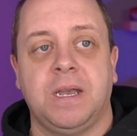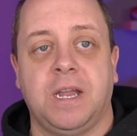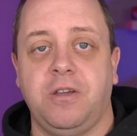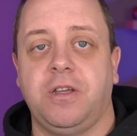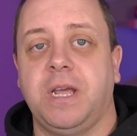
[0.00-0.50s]
Now
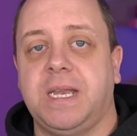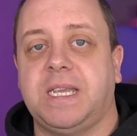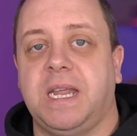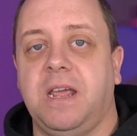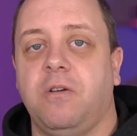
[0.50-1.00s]
you could
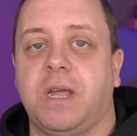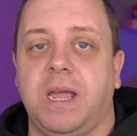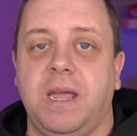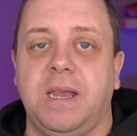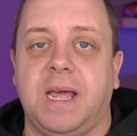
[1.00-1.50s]
say,
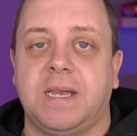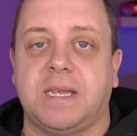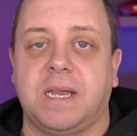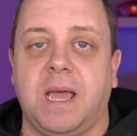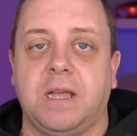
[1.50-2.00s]
okay,
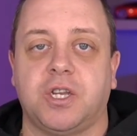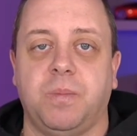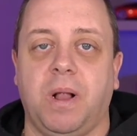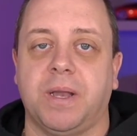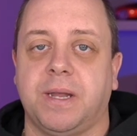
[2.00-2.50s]
that's like a
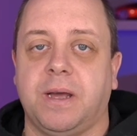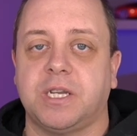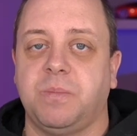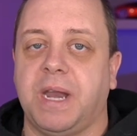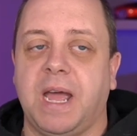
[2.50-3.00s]
small
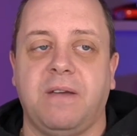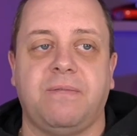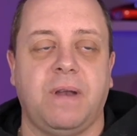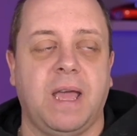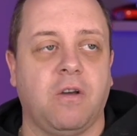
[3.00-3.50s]
task, but I
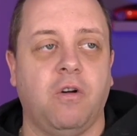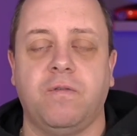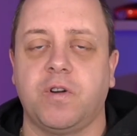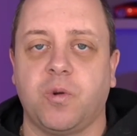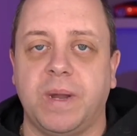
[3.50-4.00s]
have like
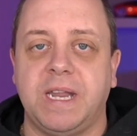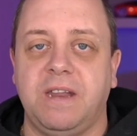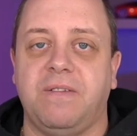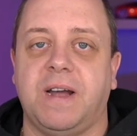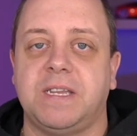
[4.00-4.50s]
over 20
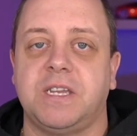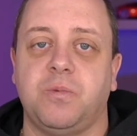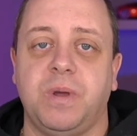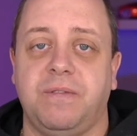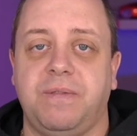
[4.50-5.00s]
devices
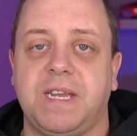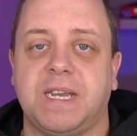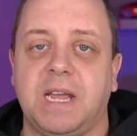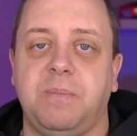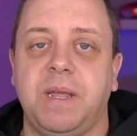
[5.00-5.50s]
with a fixed
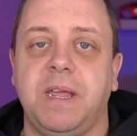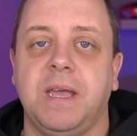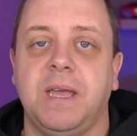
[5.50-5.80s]
IP